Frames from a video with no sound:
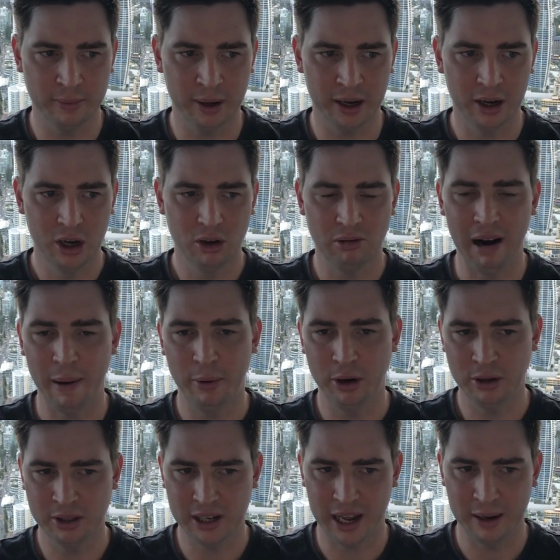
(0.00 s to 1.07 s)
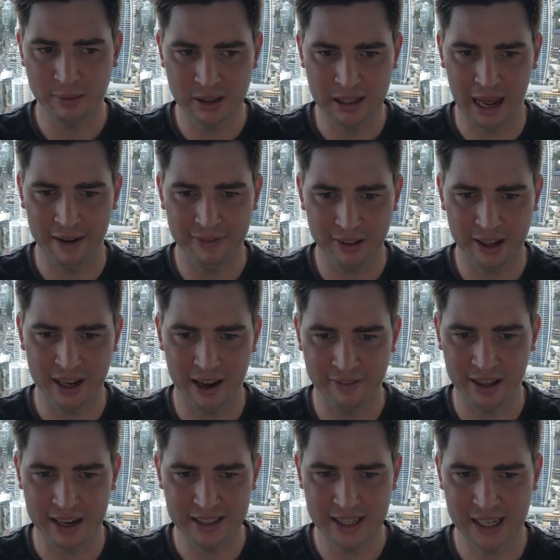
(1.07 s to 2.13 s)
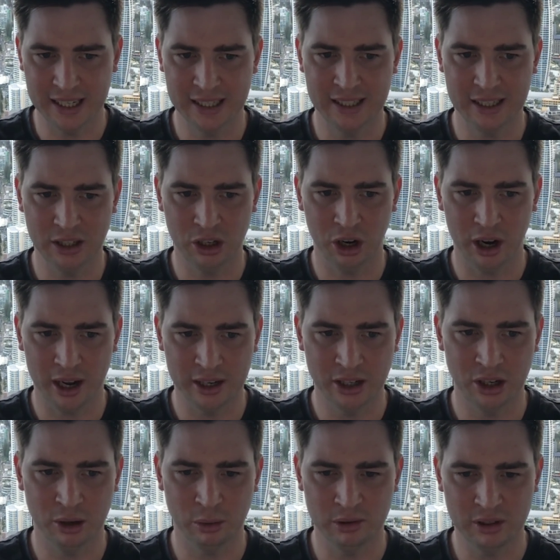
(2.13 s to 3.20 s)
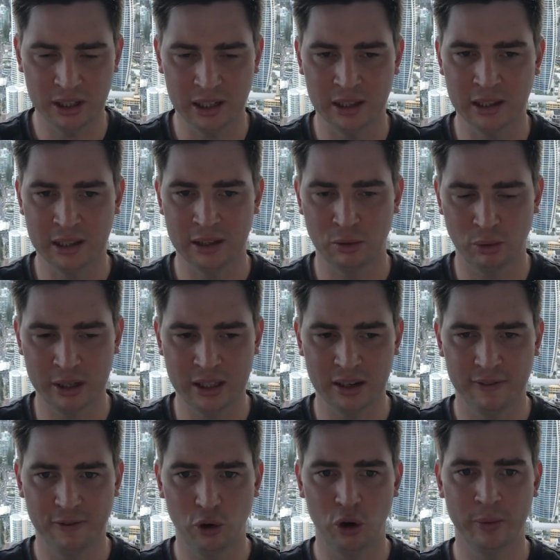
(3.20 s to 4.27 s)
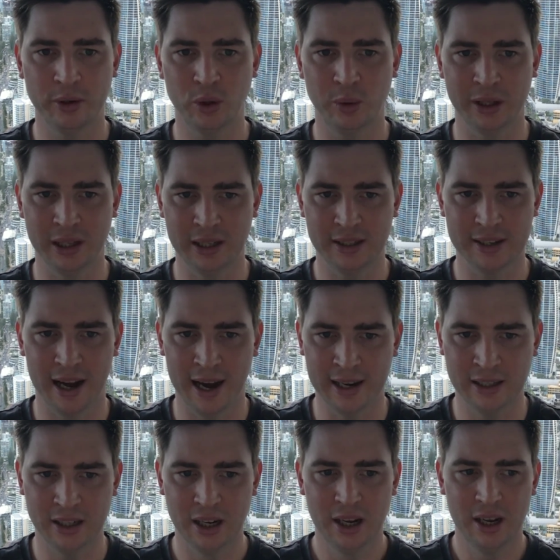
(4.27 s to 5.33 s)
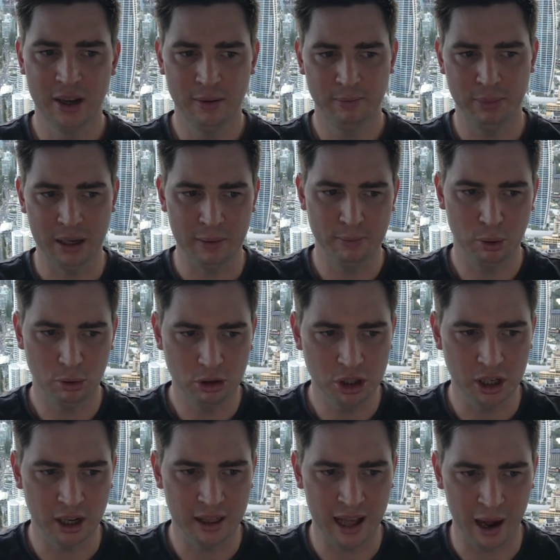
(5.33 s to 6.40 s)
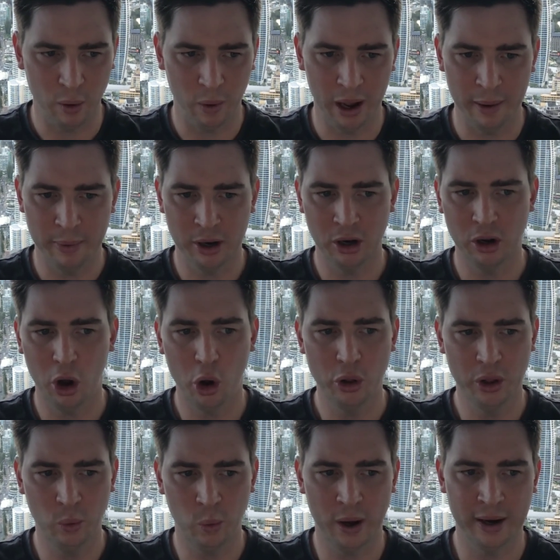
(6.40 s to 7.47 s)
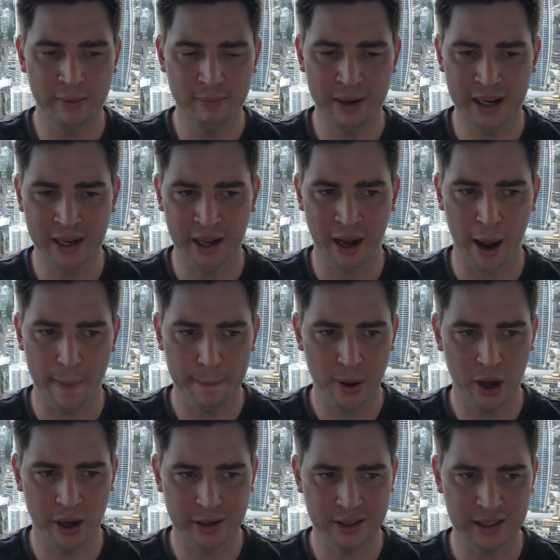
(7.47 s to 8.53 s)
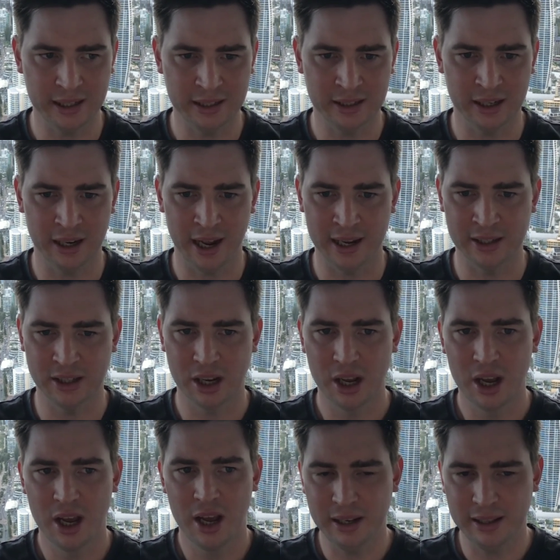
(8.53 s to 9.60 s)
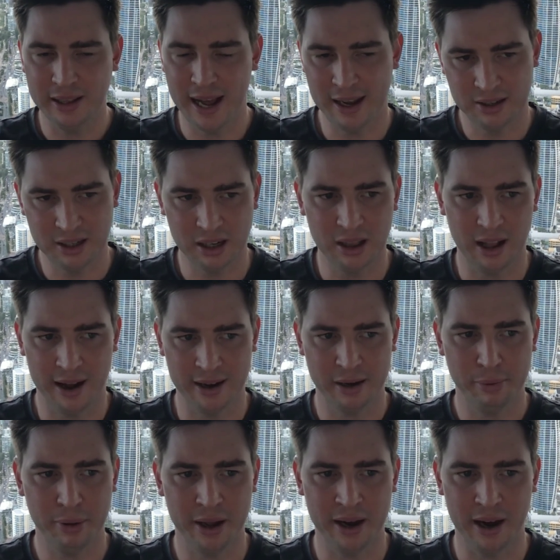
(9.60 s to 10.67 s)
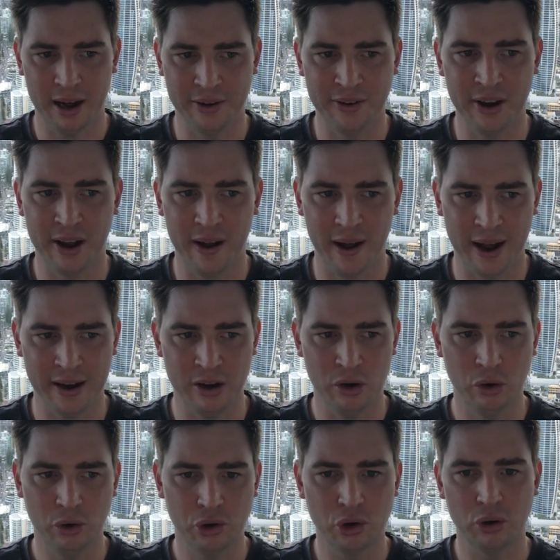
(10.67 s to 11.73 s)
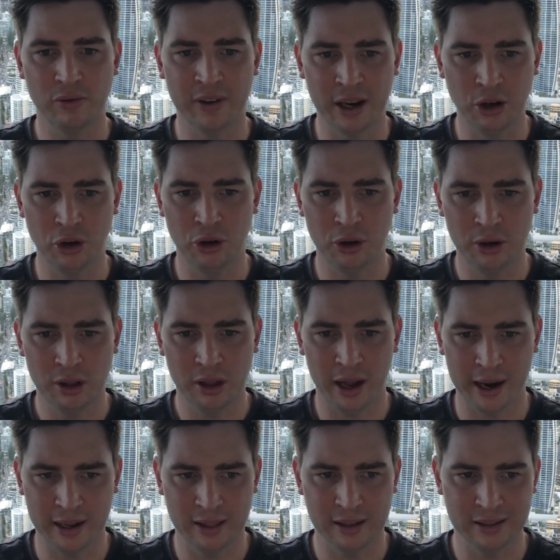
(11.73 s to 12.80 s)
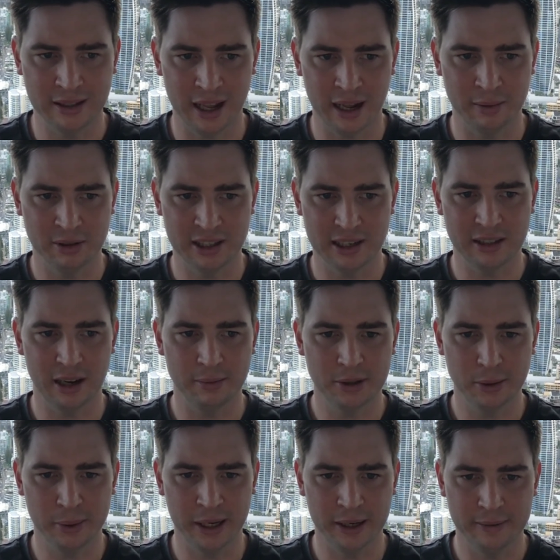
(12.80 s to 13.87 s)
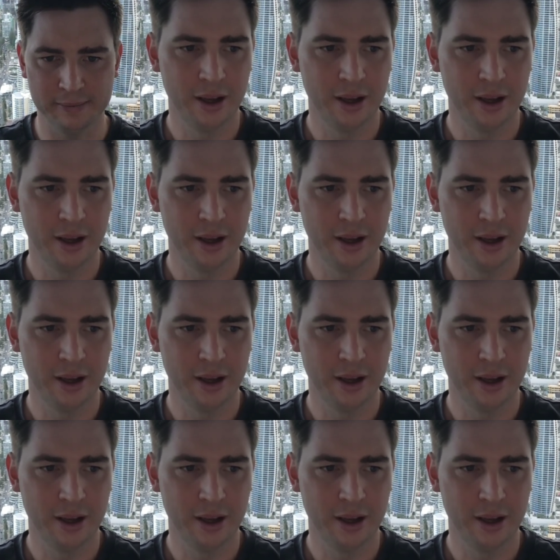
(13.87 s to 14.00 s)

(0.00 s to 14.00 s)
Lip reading: But Rabbitohs games definitely have that tendency to go under, and we've seen the recent form between these sides be pushing that way, but only 1 meeting per season, and less inclined to play an under at a neutral venue like this game sets up to be.